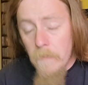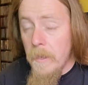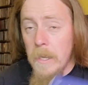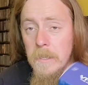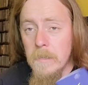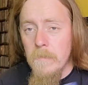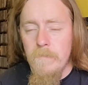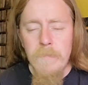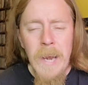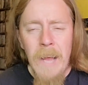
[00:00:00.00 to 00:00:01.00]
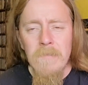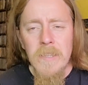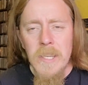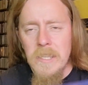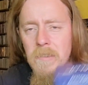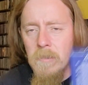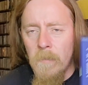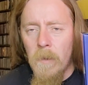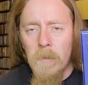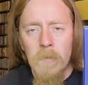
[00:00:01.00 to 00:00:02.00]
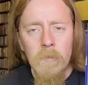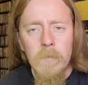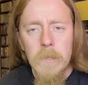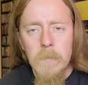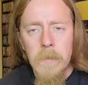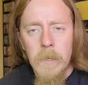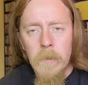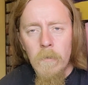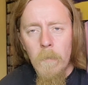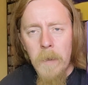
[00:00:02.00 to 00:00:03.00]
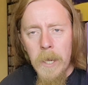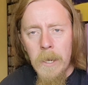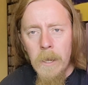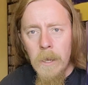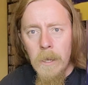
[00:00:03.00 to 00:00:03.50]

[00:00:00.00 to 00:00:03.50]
think that's to pronounce it because I'm not good with some of the European